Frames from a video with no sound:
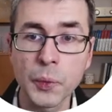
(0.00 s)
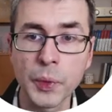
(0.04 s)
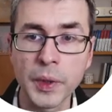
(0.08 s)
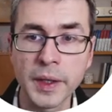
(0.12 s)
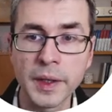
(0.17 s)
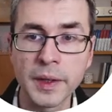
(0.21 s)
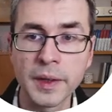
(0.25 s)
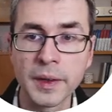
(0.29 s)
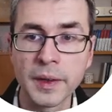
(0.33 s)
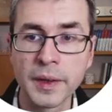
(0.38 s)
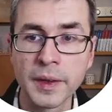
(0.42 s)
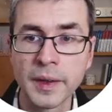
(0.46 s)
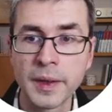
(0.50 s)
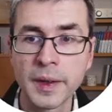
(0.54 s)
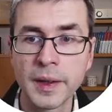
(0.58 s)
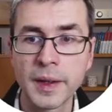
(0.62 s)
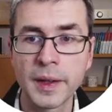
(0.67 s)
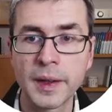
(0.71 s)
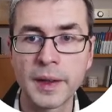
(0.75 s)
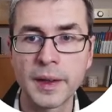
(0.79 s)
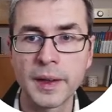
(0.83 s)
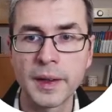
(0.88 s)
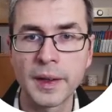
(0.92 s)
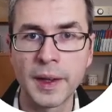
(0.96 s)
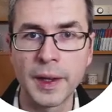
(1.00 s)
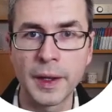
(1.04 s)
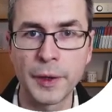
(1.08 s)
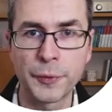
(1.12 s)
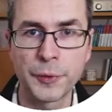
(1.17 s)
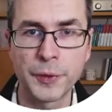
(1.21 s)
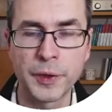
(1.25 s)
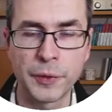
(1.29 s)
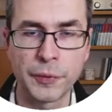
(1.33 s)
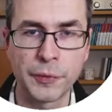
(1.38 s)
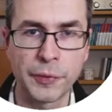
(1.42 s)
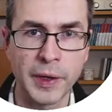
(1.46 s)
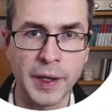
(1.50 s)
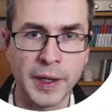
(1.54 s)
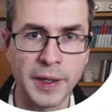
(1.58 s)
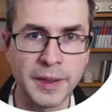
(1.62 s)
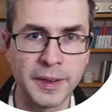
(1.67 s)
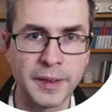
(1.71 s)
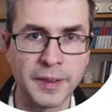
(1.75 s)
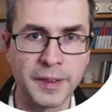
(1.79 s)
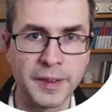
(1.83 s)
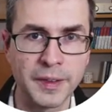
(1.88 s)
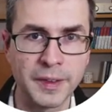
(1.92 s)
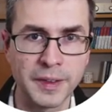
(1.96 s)
we have
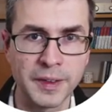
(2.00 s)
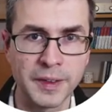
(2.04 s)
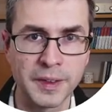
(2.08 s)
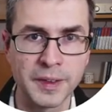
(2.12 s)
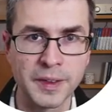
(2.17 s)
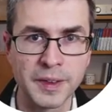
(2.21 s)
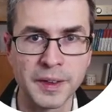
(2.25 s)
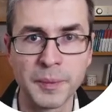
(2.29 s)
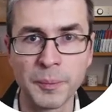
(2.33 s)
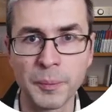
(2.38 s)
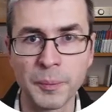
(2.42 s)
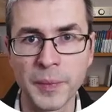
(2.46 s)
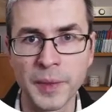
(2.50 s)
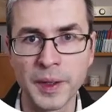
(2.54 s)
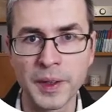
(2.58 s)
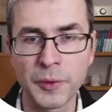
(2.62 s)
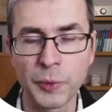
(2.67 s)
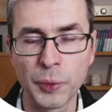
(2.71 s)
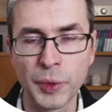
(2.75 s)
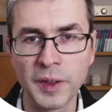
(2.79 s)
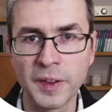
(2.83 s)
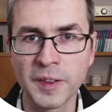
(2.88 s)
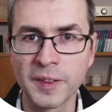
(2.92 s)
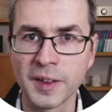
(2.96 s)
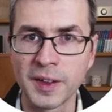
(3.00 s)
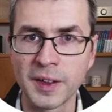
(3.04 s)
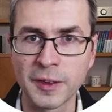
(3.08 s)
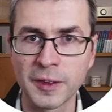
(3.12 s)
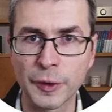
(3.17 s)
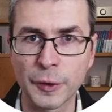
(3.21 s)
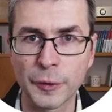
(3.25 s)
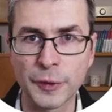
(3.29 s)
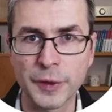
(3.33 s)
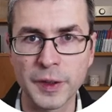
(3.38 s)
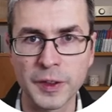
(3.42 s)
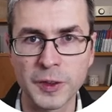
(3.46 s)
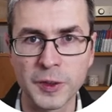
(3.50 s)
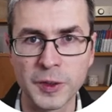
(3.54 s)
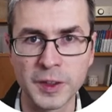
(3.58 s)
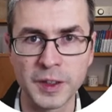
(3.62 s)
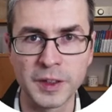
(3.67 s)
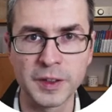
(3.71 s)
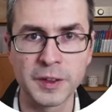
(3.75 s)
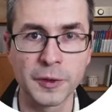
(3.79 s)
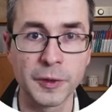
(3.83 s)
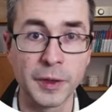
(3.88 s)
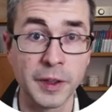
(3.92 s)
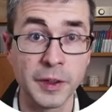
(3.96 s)
defined the um, result of such an
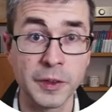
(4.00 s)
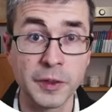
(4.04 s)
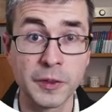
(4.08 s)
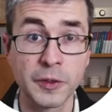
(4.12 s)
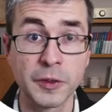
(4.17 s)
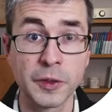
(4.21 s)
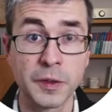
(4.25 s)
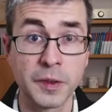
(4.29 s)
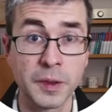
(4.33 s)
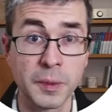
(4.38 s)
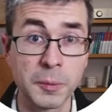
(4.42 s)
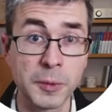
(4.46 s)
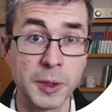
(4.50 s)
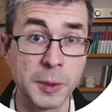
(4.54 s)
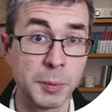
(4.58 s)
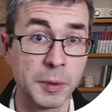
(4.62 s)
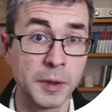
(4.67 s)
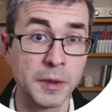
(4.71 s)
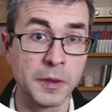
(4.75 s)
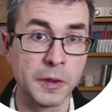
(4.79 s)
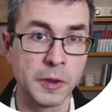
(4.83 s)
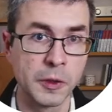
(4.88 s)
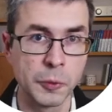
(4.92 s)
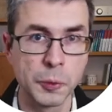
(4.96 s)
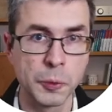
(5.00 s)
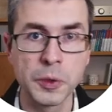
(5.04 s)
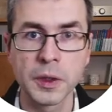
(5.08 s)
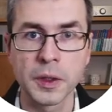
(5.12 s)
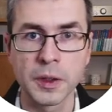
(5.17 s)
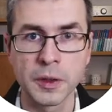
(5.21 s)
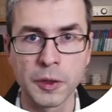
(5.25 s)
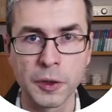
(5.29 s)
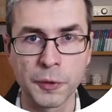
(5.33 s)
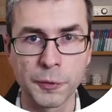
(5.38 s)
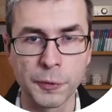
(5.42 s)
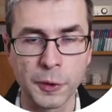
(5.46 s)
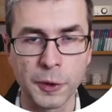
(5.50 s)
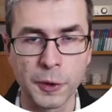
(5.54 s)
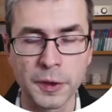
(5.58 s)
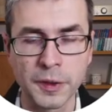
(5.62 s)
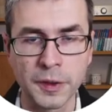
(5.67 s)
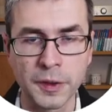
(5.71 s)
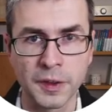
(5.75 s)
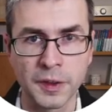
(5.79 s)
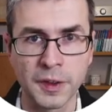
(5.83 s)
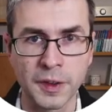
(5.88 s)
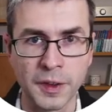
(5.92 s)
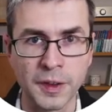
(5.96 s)
iteration to simply be the union of all
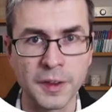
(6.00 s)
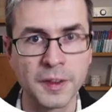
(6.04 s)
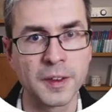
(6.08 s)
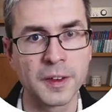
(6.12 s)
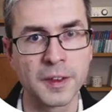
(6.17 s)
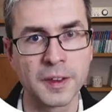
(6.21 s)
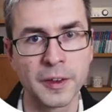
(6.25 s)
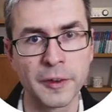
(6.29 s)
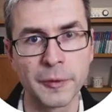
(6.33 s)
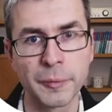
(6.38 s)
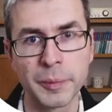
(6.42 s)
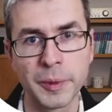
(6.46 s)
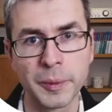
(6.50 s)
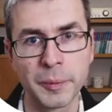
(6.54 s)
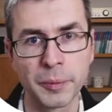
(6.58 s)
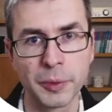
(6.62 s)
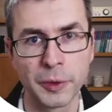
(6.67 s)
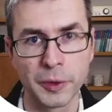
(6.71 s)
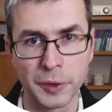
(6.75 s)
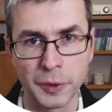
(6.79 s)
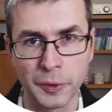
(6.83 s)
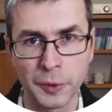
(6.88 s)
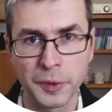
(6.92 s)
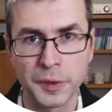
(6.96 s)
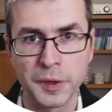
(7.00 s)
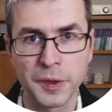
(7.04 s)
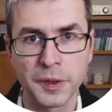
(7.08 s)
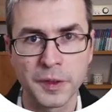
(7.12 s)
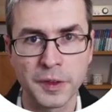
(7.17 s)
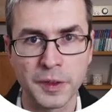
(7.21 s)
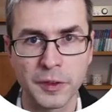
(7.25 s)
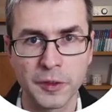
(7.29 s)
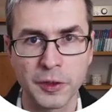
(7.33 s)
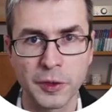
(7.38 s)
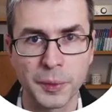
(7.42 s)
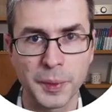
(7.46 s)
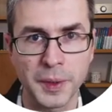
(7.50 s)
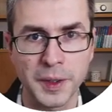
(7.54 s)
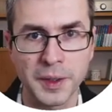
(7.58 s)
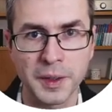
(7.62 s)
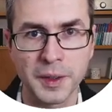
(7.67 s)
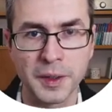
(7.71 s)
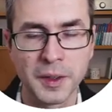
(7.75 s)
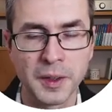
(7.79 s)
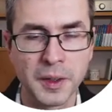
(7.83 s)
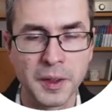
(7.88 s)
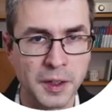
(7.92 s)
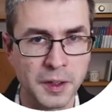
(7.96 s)
the things that have been produced in such a way.
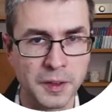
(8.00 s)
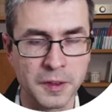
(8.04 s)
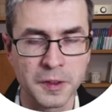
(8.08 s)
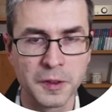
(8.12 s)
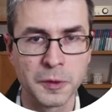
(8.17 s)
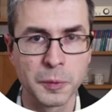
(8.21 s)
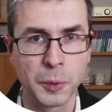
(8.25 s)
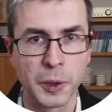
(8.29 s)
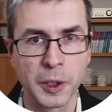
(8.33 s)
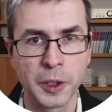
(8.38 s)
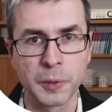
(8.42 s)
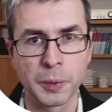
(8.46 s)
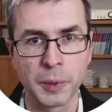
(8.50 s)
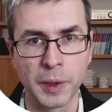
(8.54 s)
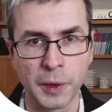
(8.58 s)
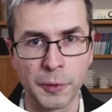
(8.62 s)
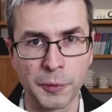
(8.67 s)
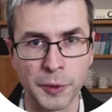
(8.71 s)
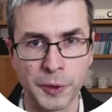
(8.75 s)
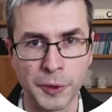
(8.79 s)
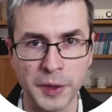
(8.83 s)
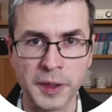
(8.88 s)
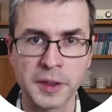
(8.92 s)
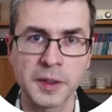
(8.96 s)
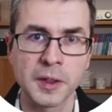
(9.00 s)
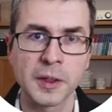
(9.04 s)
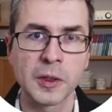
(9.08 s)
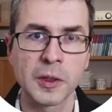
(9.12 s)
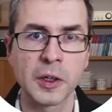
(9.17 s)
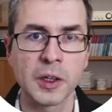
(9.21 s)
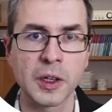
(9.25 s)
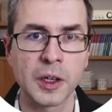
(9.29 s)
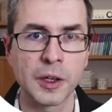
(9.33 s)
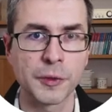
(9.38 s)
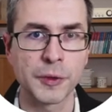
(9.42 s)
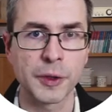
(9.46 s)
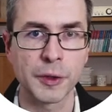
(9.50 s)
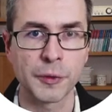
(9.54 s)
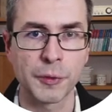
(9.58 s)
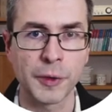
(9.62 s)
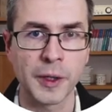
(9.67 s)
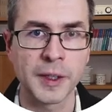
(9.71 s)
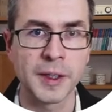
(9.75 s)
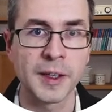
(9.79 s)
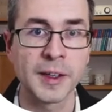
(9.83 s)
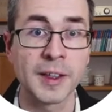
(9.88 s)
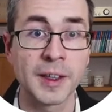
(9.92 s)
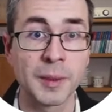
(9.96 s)
And this worked well for Datalog. After
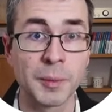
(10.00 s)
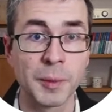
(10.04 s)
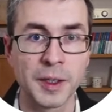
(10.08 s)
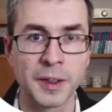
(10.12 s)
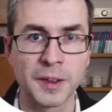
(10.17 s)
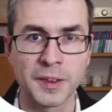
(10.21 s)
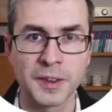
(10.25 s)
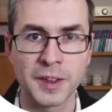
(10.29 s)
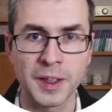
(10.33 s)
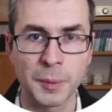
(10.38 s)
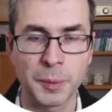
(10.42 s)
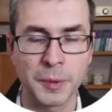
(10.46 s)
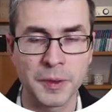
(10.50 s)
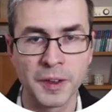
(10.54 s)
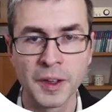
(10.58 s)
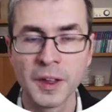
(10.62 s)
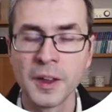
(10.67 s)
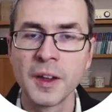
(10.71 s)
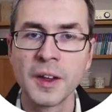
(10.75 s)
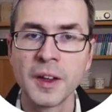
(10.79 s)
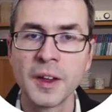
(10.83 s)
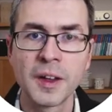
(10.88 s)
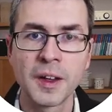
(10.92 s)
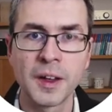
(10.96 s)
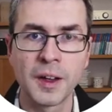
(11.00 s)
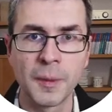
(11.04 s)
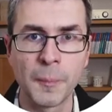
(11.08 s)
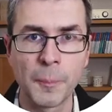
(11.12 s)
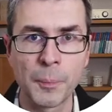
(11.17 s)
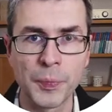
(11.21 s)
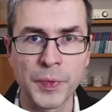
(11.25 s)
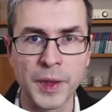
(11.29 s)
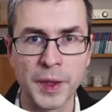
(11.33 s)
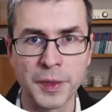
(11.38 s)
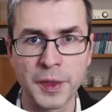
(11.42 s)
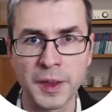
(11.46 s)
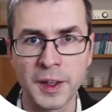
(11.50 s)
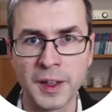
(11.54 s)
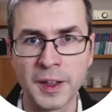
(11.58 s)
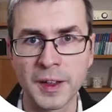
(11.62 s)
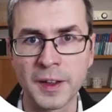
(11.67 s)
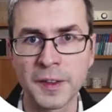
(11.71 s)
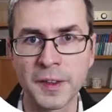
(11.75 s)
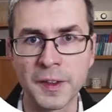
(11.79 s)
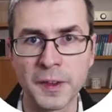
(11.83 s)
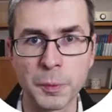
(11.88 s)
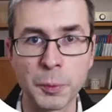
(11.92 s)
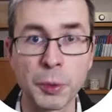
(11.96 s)
finitely many steps, um, nothing
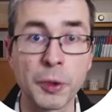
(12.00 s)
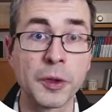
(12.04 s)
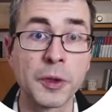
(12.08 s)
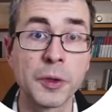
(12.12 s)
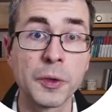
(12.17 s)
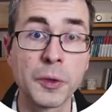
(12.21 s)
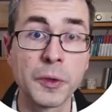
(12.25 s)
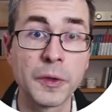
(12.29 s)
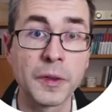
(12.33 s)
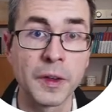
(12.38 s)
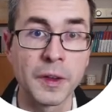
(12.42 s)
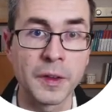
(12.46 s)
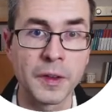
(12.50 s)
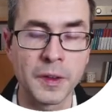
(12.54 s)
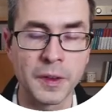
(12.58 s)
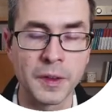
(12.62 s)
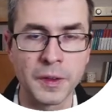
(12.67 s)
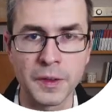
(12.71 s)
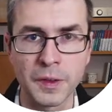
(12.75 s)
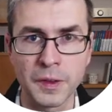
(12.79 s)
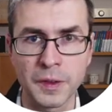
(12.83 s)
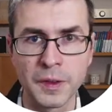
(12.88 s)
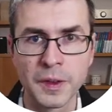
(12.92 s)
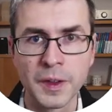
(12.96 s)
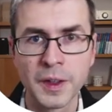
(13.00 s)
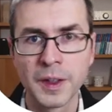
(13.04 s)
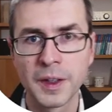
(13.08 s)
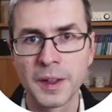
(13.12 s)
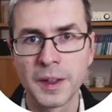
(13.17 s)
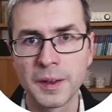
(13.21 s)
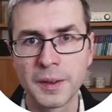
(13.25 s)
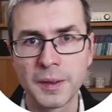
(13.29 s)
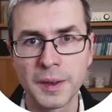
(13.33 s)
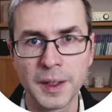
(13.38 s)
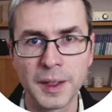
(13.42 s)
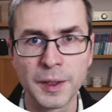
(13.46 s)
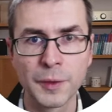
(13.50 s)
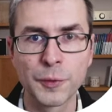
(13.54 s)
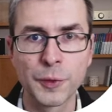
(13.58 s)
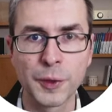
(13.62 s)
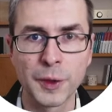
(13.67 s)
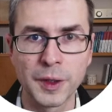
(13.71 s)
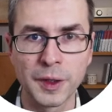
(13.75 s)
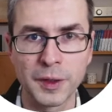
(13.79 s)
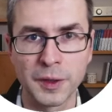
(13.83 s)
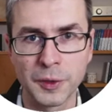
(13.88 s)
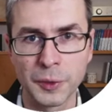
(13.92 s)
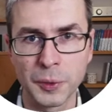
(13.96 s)
else is produced. And then this
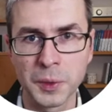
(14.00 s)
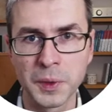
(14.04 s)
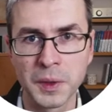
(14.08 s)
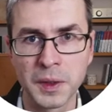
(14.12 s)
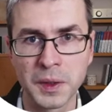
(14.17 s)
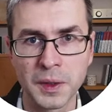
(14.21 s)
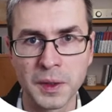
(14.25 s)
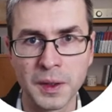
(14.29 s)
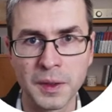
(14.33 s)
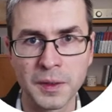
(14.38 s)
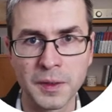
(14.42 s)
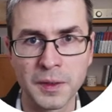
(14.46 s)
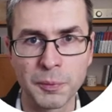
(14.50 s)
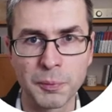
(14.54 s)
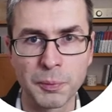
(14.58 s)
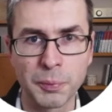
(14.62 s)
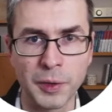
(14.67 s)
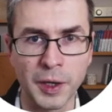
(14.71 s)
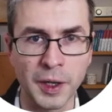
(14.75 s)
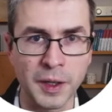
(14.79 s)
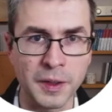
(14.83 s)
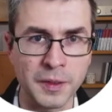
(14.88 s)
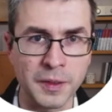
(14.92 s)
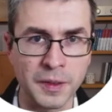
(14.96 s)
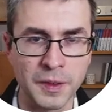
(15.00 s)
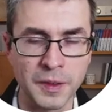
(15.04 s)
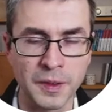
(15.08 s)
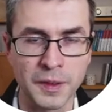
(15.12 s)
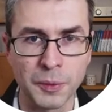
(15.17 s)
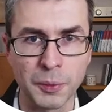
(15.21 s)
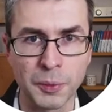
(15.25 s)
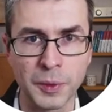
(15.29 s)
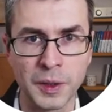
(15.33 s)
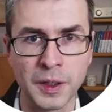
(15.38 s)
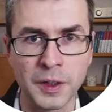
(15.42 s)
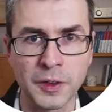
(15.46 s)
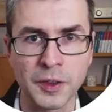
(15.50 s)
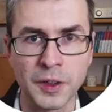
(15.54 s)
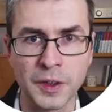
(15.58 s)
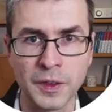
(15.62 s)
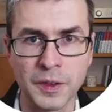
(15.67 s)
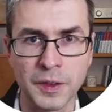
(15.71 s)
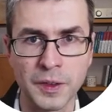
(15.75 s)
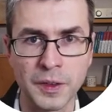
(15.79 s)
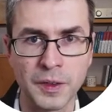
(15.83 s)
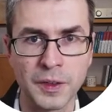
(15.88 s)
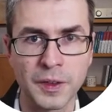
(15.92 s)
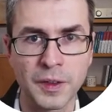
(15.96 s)
infinite union in practice is really
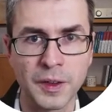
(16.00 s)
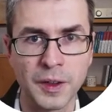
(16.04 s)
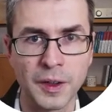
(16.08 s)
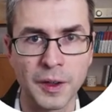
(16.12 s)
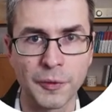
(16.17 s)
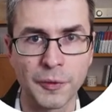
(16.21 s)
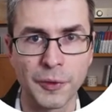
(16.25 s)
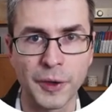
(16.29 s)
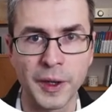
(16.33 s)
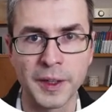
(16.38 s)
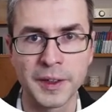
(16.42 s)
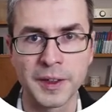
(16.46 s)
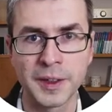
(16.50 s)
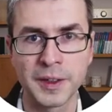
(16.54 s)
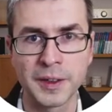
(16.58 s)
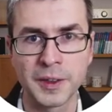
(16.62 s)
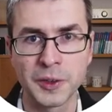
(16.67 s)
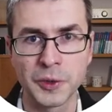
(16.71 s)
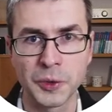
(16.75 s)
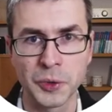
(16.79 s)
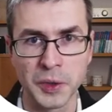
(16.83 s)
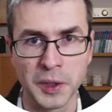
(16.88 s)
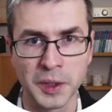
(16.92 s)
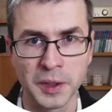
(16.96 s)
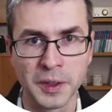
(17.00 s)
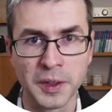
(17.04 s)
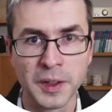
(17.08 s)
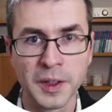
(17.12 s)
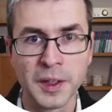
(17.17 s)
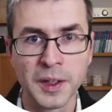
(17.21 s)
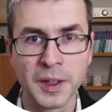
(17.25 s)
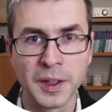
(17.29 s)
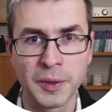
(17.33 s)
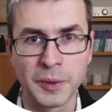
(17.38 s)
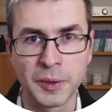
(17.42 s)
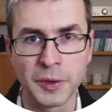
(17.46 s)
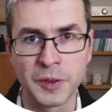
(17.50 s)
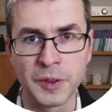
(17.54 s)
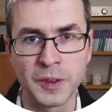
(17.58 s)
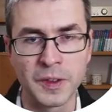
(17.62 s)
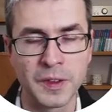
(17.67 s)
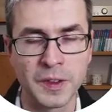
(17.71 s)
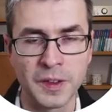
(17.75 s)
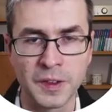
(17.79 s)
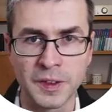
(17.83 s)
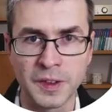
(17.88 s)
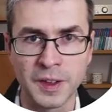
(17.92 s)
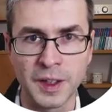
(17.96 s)
just a finite union, which
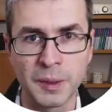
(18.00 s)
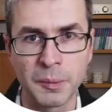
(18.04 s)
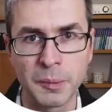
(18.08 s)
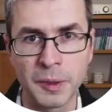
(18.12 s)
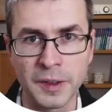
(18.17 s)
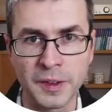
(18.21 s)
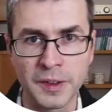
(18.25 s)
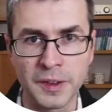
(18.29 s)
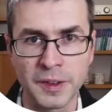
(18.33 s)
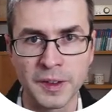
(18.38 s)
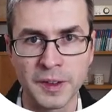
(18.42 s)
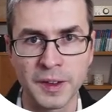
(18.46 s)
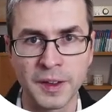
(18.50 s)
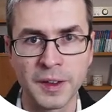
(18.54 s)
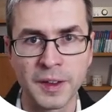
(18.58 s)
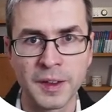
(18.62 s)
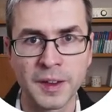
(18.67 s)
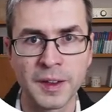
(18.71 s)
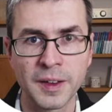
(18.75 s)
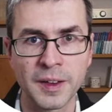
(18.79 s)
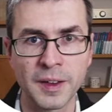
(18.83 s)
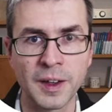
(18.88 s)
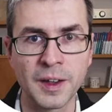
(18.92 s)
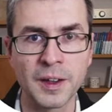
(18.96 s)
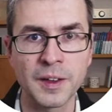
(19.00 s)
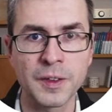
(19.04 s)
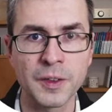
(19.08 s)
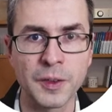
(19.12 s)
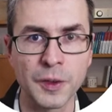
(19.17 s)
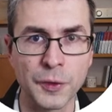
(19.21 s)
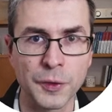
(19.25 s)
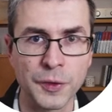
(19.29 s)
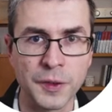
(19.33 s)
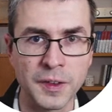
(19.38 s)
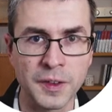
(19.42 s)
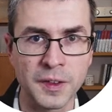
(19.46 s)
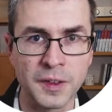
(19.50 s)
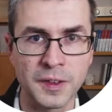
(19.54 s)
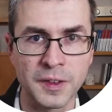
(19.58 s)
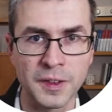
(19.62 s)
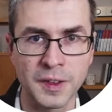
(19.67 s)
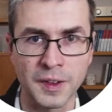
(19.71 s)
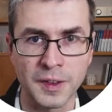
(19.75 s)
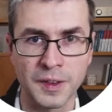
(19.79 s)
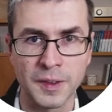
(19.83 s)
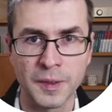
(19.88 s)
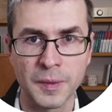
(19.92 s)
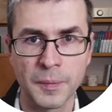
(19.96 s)
is the same as the last of these
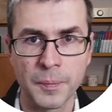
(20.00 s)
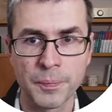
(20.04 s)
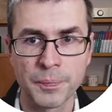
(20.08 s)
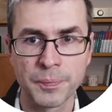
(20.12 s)
sets.